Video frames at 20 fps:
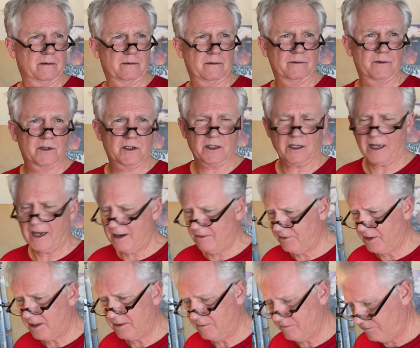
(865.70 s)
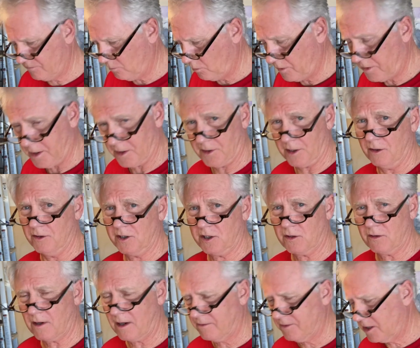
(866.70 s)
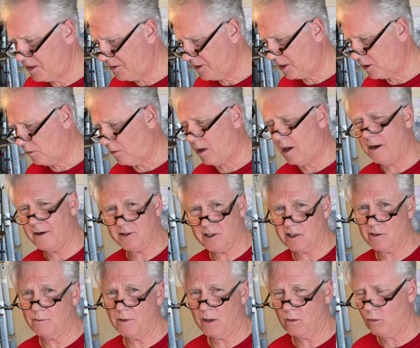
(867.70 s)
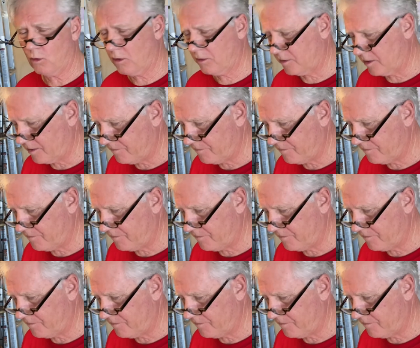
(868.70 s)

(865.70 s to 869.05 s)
slaving with a toaster oven in the garage has been worth it.